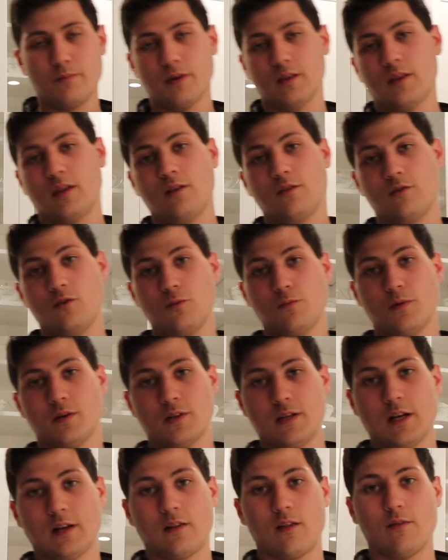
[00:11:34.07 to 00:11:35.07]
but they do
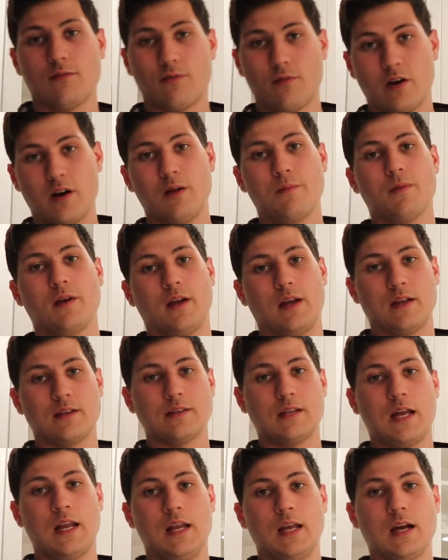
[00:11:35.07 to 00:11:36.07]
protect the frame
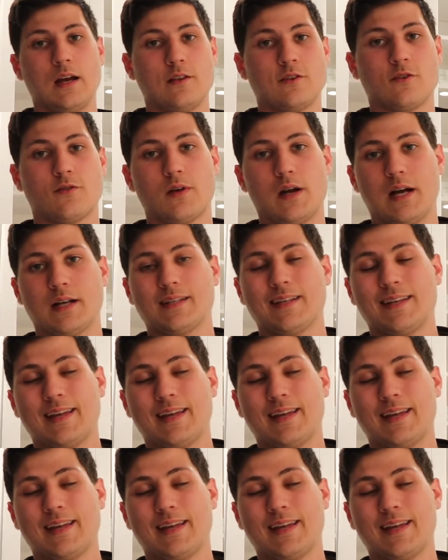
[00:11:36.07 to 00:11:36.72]
against any kinds of rocks.